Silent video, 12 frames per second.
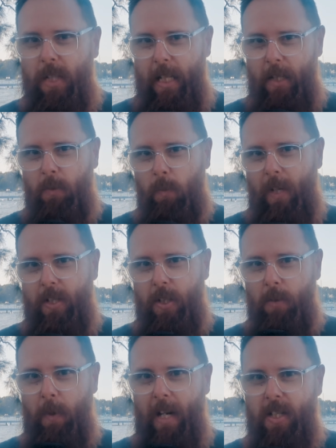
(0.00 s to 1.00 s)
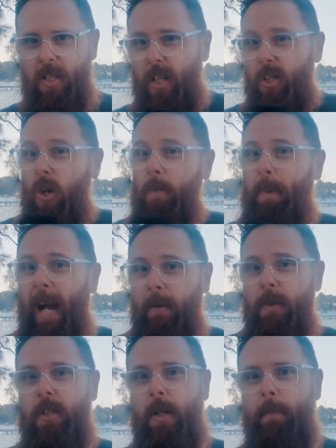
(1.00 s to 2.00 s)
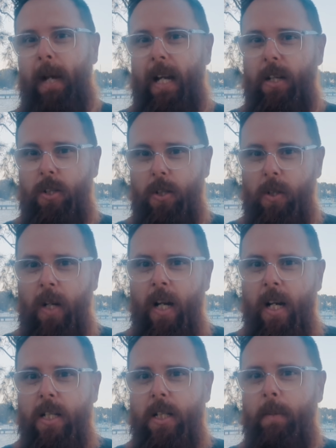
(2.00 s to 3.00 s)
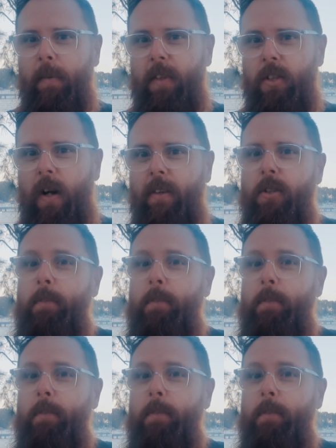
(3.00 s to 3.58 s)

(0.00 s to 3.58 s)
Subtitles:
in recent races and has gone backwards compared to some of its rivals,